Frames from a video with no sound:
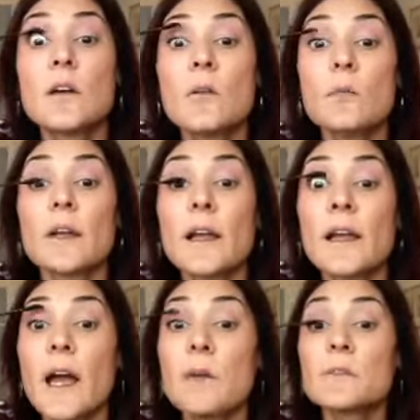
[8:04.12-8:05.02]
But I
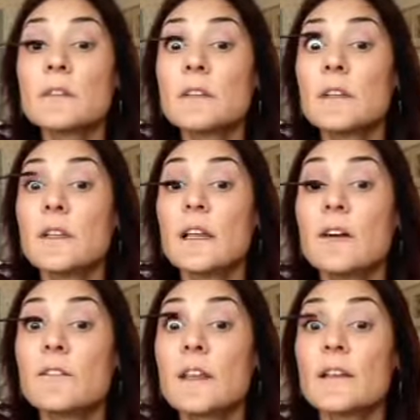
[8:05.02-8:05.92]
absolutely
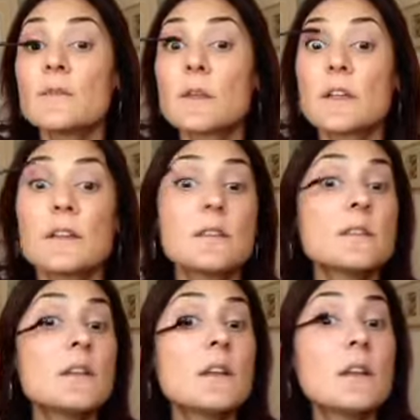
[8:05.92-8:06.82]
love this because
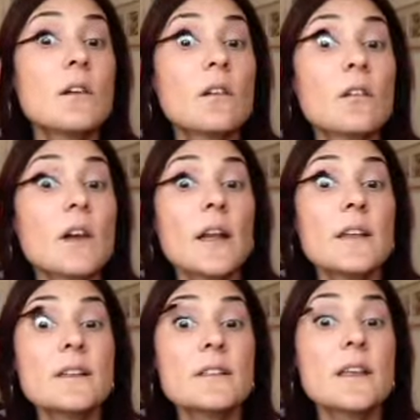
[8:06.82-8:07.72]
you can
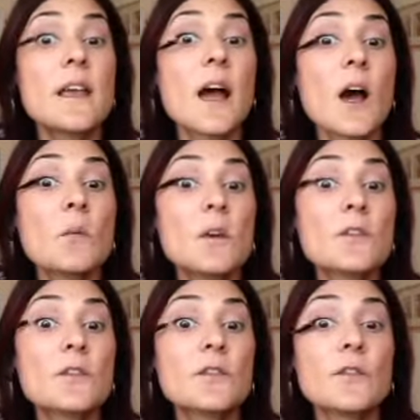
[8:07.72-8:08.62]
already see how
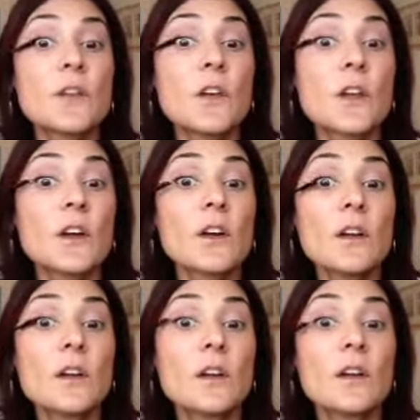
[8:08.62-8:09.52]
much fuller
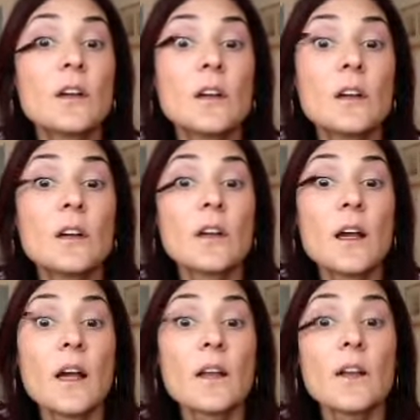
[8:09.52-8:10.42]

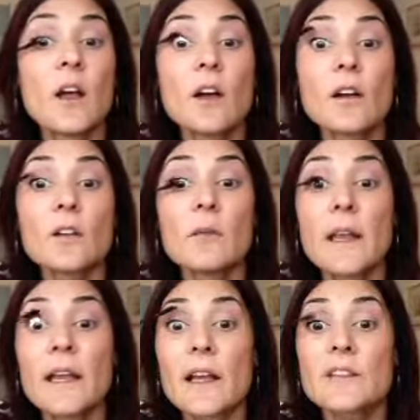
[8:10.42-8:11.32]
and longer my
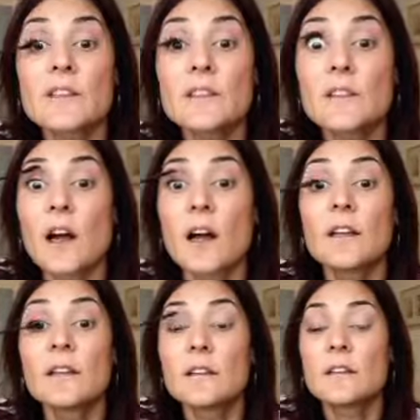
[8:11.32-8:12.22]
lashes got.
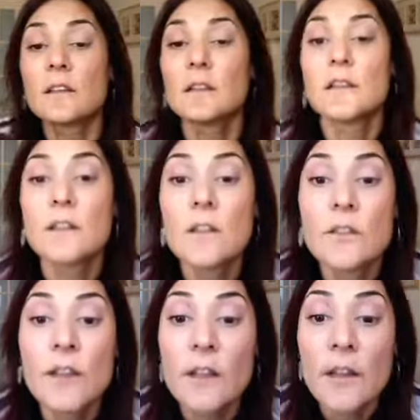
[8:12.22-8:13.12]

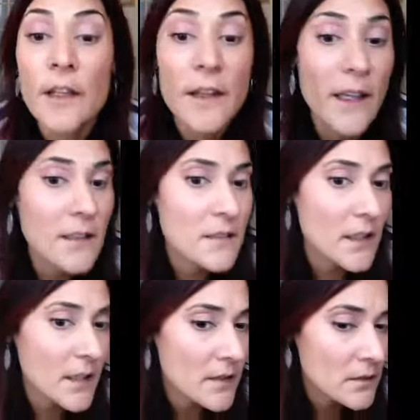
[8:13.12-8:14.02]
If you look at that
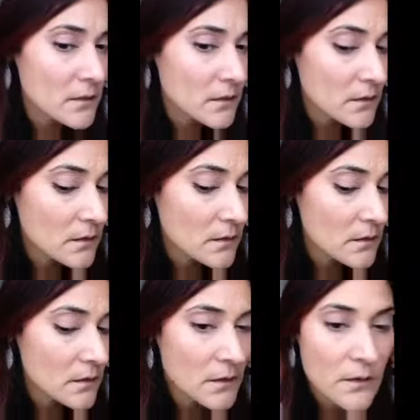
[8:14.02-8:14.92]
side
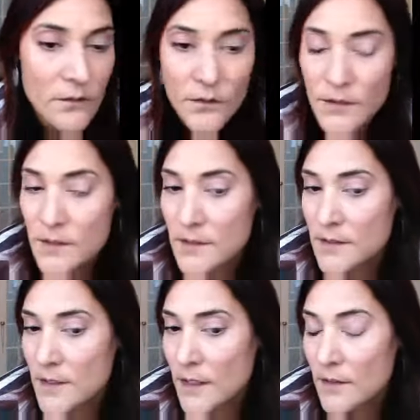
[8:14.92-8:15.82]
versus
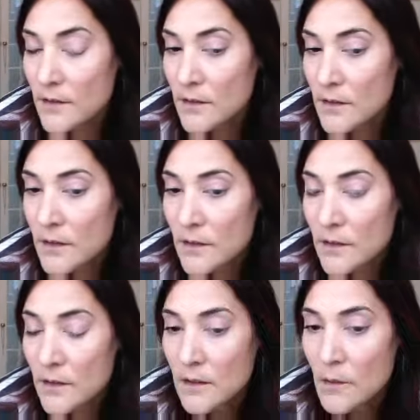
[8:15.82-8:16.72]
the other,
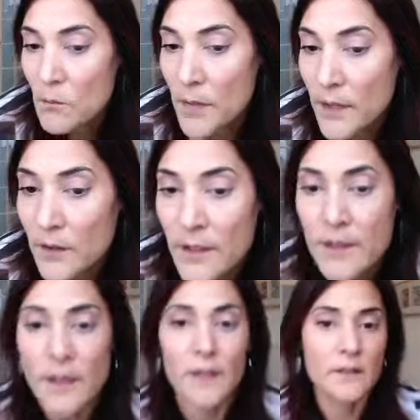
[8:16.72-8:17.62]
barely
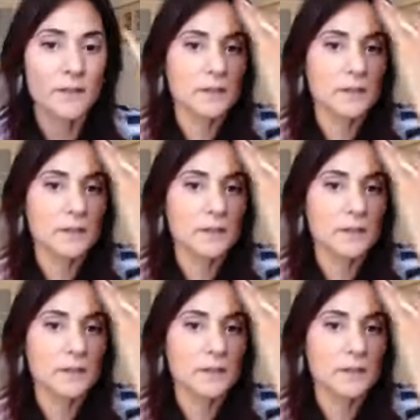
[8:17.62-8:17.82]
there.